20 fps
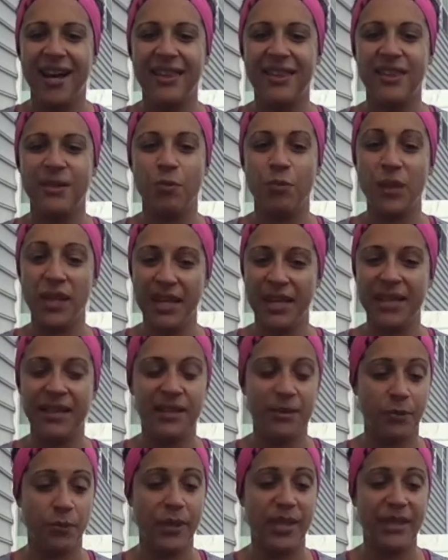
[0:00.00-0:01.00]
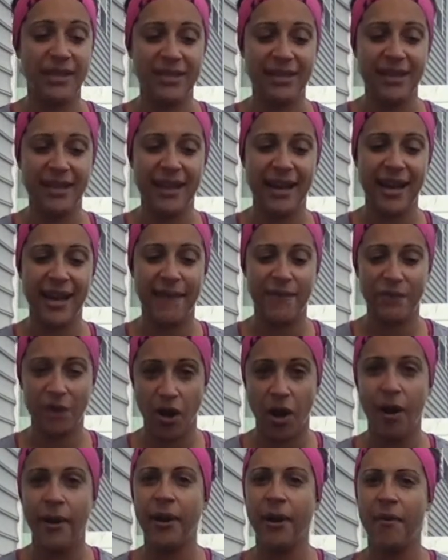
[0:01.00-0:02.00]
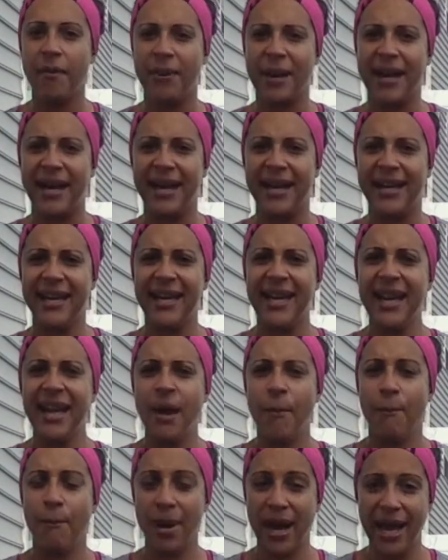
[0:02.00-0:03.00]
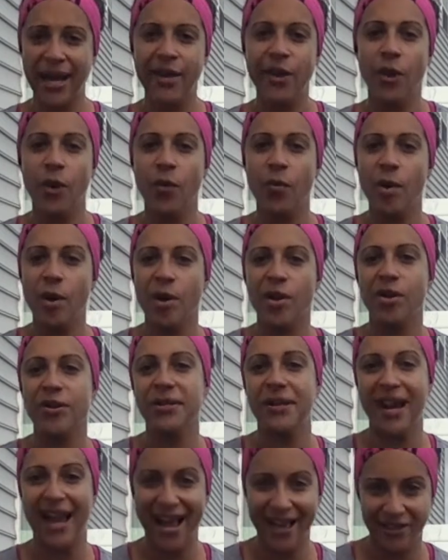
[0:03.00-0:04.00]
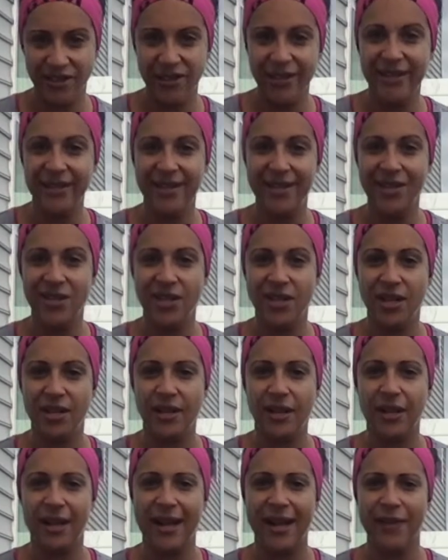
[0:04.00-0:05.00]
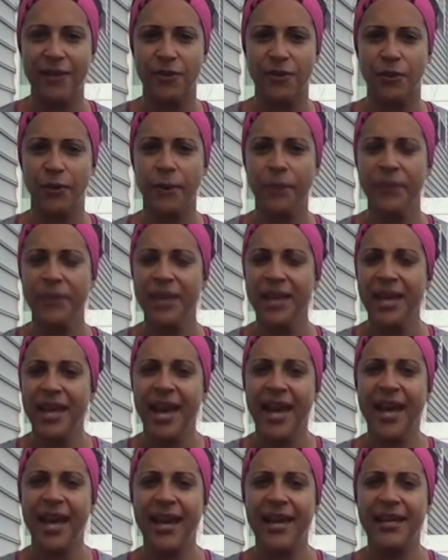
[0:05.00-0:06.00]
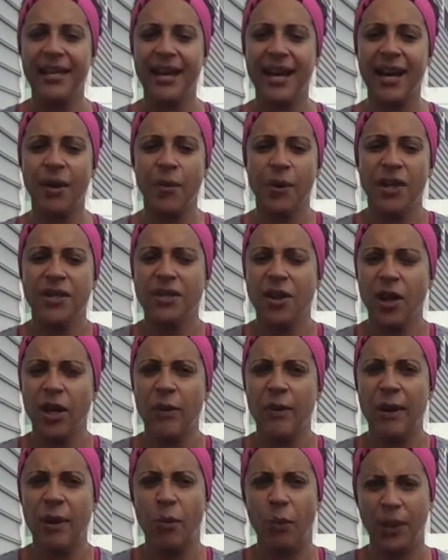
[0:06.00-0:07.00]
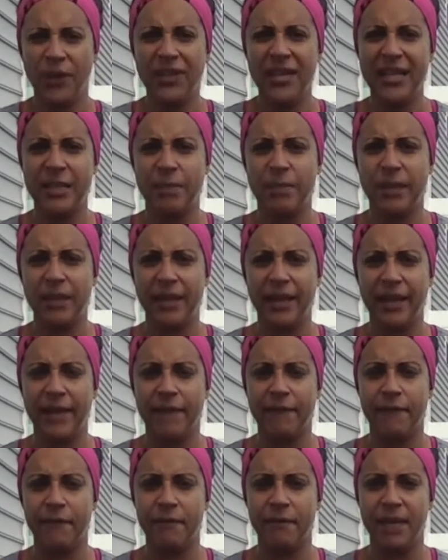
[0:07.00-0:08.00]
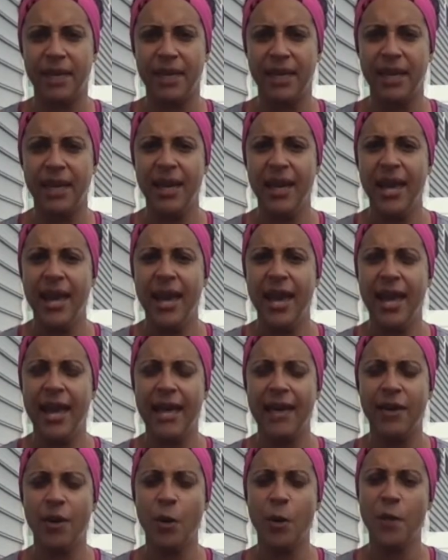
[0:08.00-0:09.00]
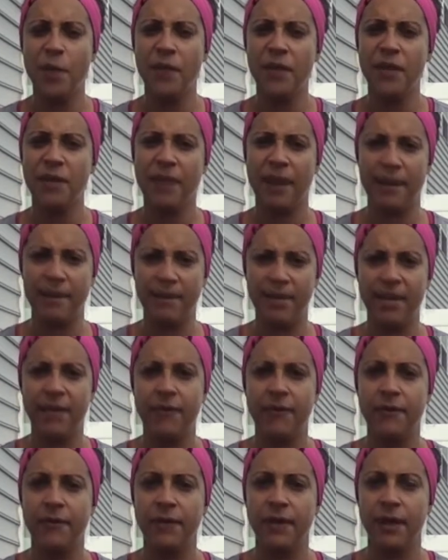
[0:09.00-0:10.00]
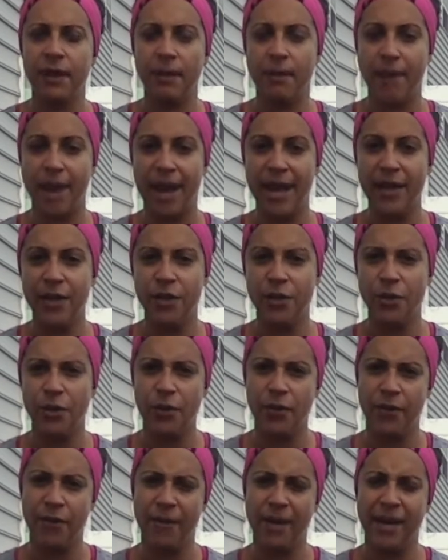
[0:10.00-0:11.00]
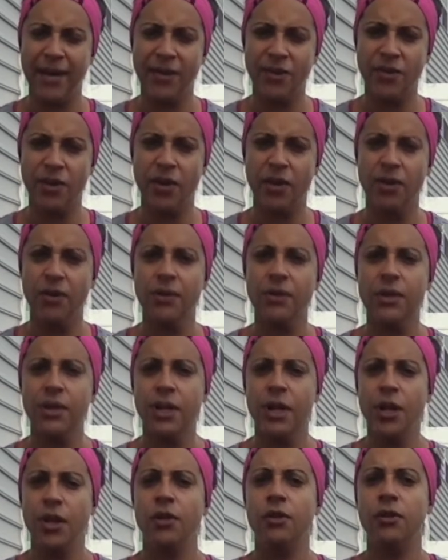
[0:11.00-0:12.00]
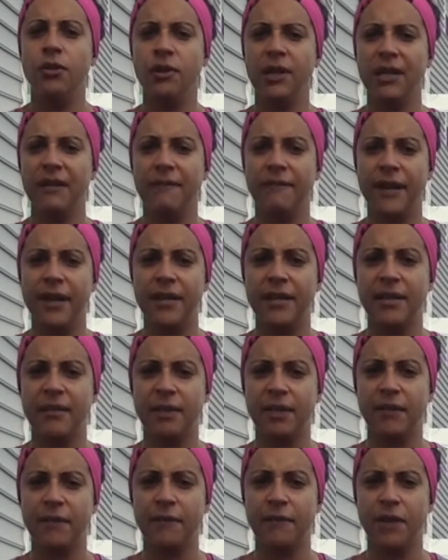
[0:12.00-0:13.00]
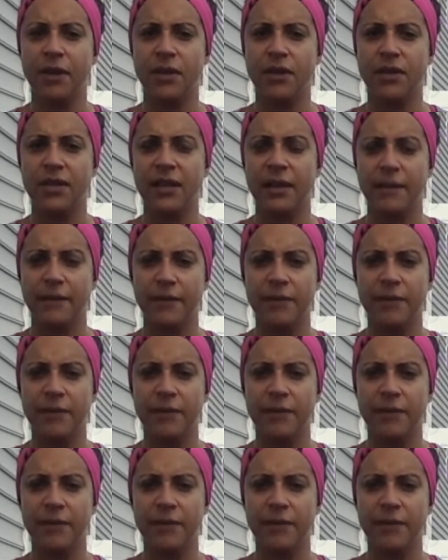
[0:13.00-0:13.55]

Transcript: The weeks have gone on by. My coworkers are actually teaching in the classroom, and I want to talk about what that's been like for me. And hopefully by me revealing my truth and my struggles, you can find something for yourself,